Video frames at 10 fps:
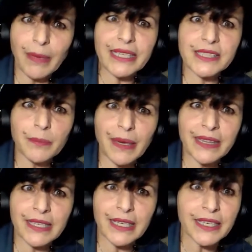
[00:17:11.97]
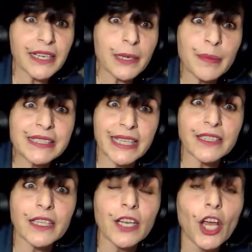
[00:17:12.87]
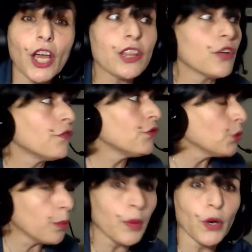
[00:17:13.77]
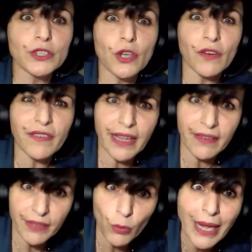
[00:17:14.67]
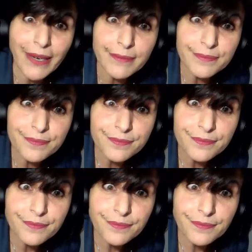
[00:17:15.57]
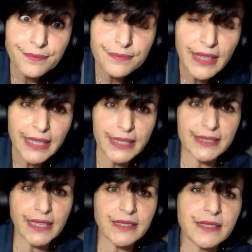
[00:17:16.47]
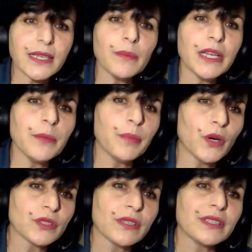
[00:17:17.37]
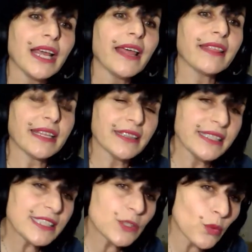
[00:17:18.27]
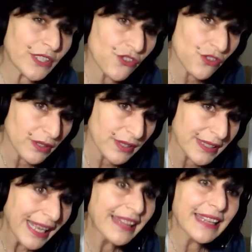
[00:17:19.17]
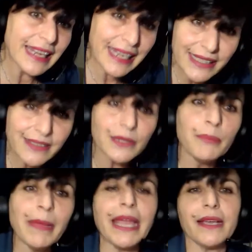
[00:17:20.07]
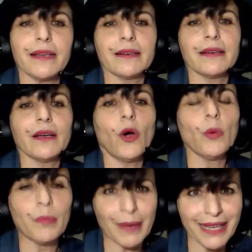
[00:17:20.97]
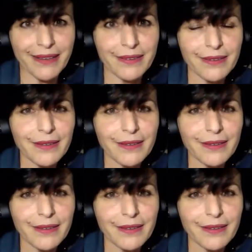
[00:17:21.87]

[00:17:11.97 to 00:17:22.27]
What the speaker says: I sympathetically representing the viewpoint of everyone? It's extremely important that these questions the leader make or break